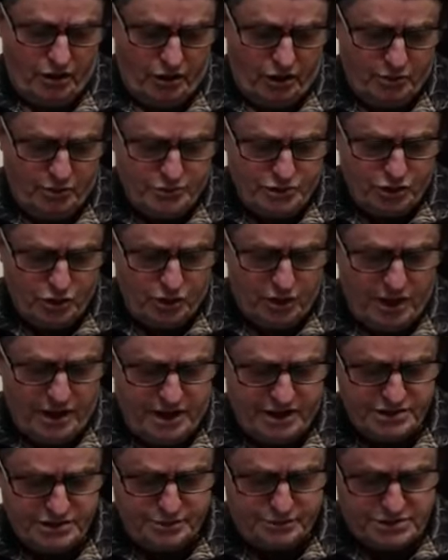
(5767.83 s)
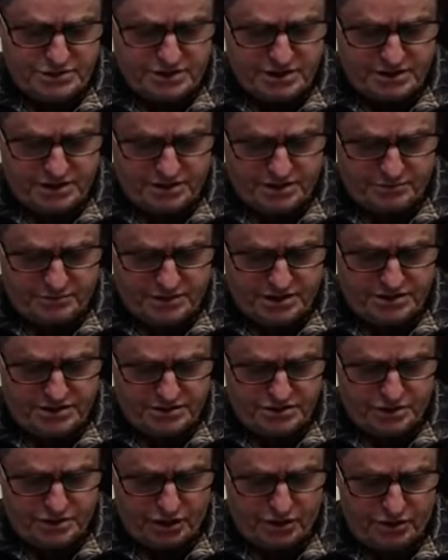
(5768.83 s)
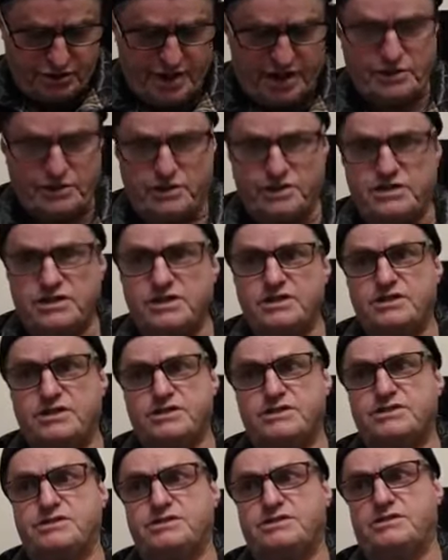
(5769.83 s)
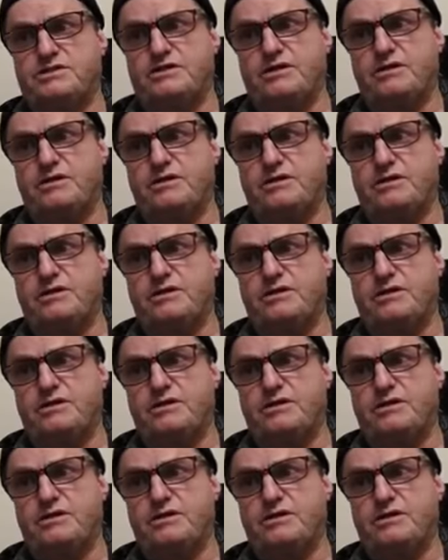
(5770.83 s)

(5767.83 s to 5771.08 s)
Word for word: Obadiah has a particular message though, and I think this is